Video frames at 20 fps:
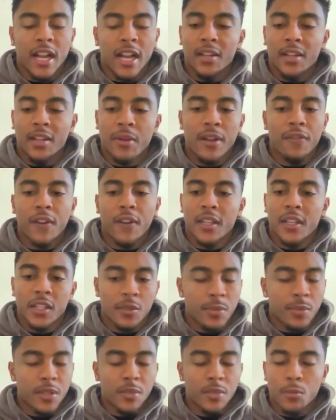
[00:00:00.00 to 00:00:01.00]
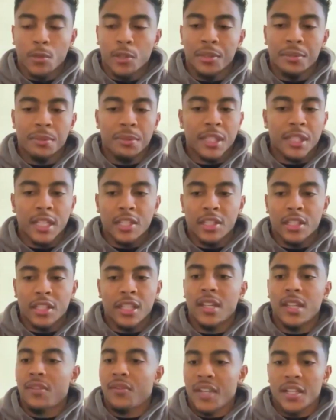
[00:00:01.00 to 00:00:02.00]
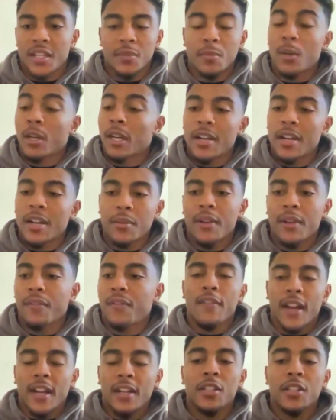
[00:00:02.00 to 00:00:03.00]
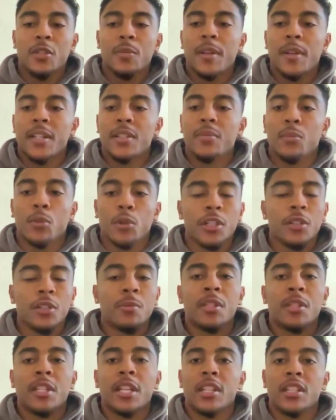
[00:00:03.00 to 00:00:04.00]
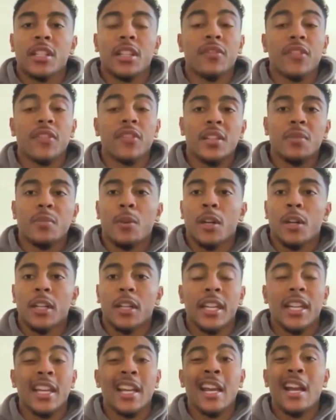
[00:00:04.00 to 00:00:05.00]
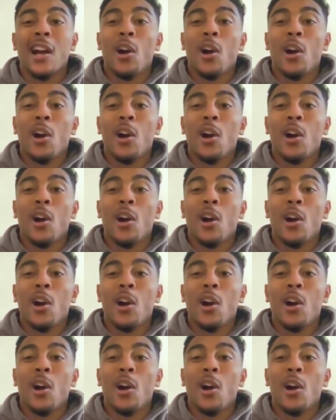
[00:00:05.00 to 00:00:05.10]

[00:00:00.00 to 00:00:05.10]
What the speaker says: I can write final expense, mortgage protection, and advanced market. I can write final expense, mortgage protection, advanced market,